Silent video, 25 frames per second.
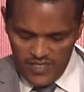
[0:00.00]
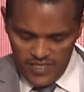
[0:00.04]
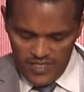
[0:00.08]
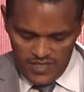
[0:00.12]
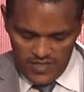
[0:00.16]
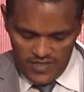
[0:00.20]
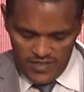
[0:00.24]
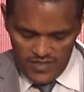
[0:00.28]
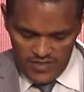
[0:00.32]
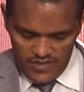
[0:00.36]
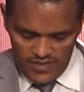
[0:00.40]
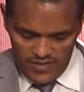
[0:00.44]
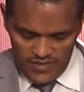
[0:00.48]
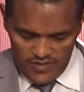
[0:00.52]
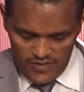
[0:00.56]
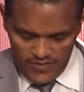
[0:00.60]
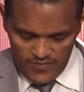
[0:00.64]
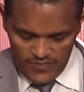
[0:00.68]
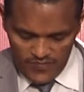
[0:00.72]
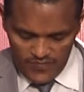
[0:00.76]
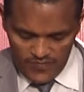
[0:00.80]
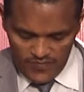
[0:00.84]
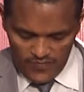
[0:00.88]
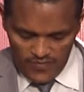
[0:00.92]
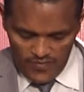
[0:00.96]
attendance,
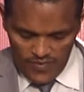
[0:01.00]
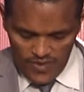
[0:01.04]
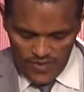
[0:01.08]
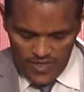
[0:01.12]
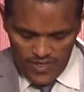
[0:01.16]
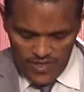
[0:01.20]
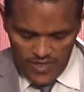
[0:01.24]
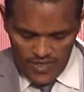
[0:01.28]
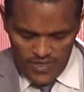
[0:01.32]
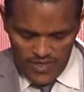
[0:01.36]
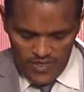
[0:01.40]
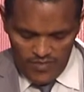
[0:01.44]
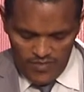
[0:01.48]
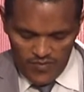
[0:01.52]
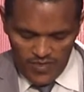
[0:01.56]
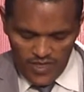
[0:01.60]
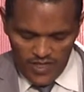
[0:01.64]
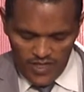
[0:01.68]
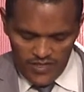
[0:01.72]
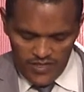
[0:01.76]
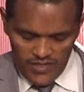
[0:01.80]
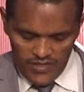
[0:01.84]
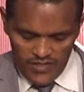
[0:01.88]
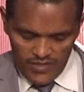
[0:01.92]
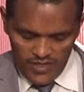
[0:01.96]

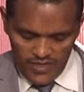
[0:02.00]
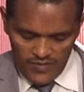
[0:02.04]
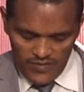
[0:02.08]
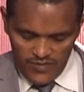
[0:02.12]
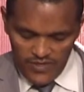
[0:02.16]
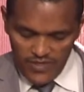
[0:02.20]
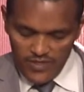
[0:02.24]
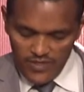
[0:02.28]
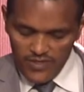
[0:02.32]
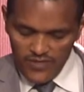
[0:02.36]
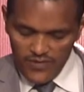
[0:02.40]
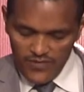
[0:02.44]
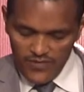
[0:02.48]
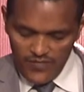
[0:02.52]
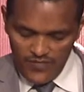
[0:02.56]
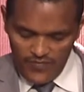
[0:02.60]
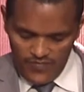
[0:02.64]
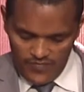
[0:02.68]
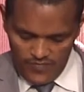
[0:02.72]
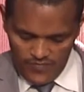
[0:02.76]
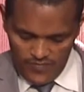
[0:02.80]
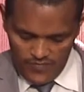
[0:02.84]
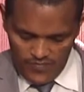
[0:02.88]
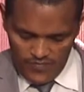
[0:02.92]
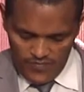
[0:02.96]
immunization services,
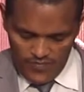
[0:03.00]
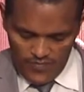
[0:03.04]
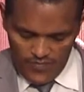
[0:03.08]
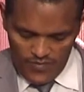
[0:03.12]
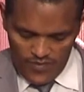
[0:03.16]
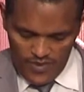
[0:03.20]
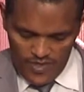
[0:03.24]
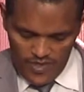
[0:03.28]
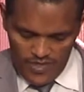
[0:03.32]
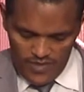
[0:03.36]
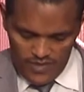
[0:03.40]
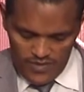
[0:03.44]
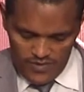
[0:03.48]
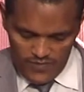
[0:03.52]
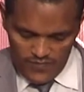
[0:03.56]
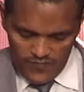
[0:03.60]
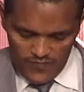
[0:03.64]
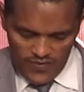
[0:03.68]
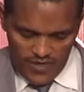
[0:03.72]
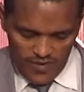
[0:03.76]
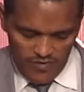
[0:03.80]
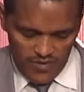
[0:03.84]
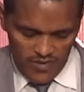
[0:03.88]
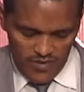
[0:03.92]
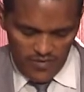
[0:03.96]

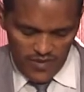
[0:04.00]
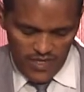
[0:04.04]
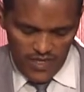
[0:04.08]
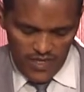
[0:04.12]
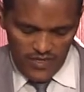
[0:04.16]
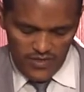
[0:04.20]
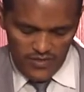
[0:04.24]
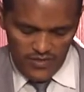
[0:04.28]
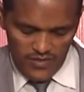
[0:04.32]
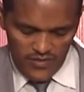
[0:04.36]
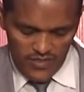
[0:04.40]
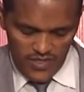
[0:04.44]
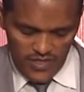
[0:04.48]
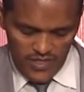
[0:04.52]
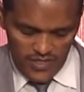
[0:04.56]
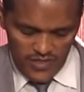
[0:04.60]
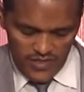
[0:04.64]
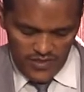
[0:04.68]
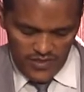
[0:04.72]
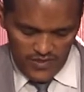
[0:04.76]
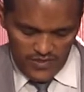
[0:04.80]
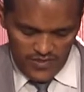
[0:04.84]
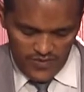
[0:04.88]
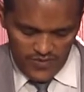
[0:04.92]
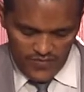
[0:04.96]
family planning user
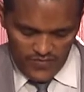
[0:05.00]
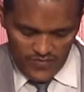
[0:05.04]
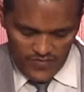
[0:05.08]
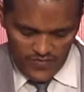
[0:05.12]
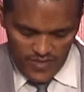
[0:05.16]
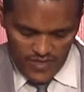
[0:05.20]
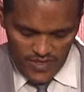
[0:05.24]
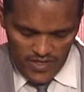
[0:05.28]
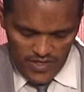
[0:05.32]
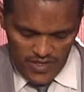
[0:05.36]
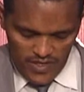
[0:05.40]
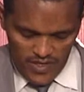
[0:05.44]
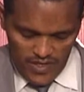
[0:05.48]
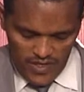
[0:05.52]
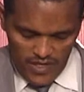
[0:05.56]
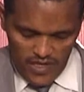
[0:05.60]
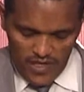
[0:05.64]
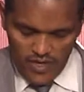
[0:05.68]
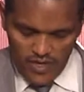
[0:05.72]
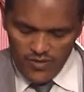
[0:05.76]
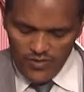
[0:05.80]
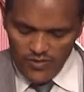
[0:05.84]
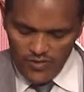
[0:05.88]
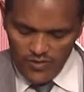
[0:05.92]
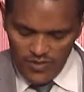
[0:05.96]
rates,
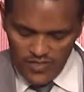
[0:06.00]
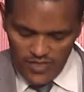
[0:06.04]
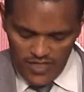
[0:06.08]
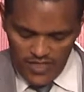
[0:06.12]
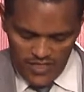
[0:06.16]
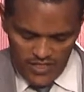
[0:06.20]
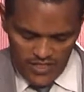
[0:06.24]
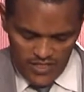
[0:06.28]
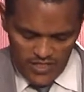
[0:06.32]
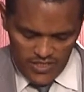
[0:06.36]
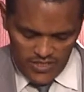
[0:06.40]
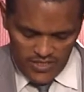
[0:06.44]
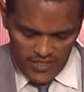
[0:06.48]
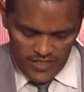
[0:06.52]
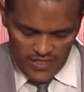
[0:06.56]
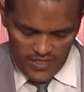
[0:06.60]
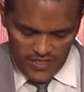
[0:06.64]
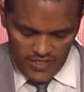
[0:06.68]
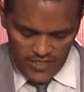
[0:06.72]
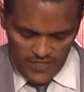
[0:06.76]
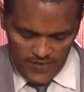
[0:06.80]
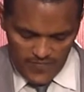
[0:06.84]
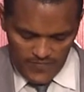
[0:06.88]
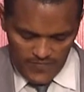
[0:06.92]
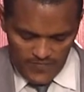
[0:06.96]
household sanitation
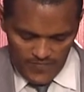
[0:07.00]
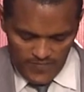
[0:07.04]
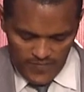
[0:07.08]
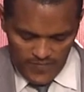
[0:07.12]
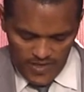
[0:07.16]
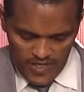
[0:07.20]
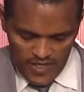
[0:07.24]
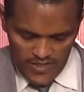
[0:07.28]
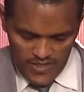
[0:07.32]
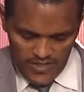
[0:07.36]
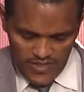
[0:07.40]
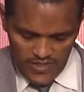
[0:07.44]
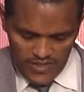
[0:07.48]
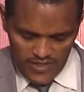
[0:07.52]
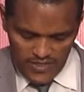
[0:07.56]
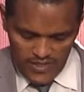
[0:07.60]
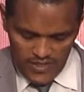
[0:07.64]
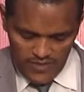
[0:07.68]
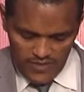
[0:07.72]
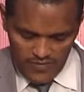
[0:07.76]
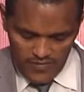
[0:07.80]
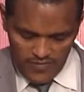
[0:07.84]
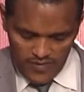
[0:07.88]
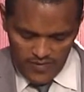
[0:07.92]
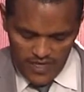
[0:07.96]
and hygienic
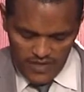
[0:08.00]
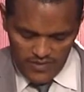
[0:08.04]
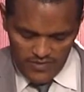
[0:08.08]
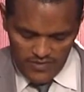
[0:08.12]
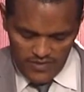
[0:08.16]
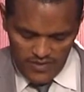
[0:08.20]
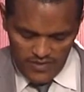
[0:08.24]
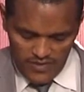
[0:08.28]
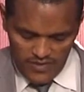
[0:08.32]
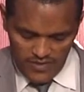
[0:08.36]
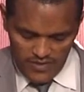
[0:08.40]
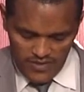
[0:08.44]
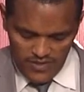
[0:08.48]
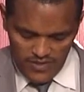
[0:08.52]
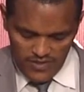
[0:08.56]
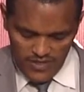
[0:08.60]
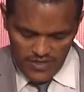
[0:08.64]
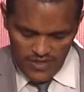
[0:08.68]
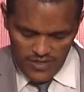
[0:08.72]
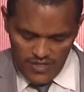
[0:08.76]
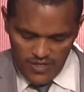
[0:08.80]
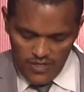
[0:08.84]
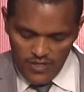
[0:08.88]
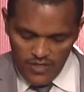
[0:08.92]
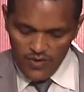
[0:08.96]
practices,
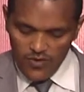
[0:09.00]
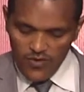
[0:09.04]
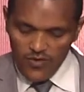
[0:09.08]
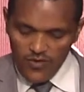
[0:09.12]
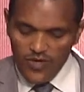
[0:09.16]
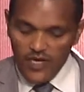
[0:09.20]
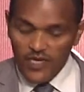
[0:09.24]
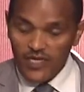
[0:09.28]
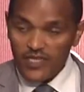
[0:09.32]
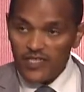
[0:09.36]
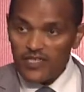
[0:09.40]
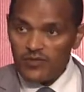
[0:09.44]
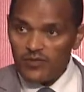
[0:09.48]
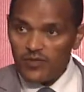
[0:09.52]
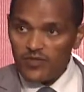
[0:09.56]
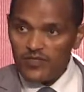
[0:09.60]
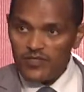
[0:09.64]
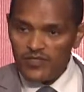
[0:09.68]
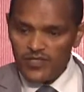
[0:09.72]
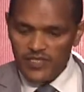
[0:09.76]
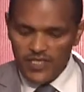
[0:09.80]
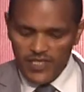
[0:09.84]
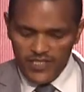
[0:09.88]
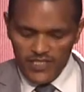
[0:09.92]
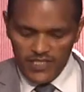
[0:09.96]
local
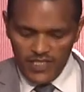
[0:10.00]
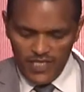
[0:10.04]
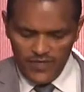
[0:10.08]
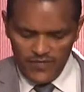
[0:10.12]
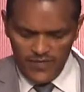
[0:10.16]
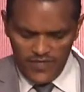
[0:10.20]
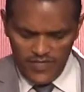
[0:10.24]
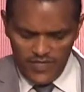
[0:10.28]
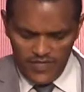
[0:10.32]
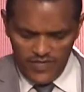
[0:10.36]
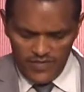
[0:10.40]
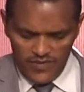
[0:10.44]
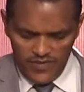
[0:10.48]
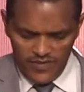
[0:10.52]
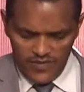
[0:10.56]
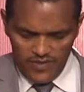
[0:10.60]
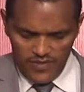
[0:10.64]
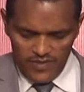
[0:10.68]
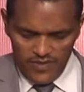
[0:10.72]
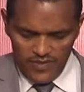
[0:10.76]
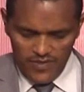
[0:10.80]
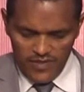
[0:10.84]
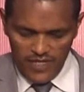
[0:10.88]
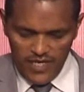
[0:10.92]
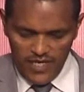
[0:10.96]
response in HIV/AIDS
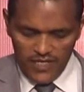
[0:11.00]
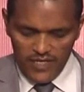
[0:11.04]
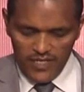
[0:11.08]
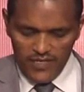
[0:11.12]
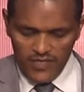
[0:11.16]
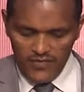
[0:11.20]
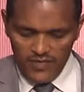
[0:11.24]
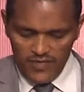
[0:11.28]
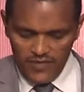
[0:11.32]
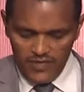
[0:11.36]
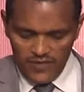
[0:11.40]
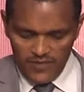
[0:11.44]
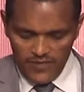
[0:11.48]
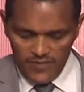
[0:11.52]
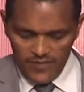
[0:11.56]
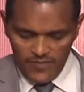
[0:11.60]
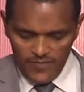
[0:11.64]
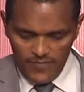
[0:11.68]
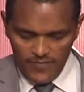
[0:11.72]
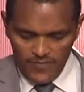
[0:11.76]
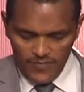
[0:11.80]
activities,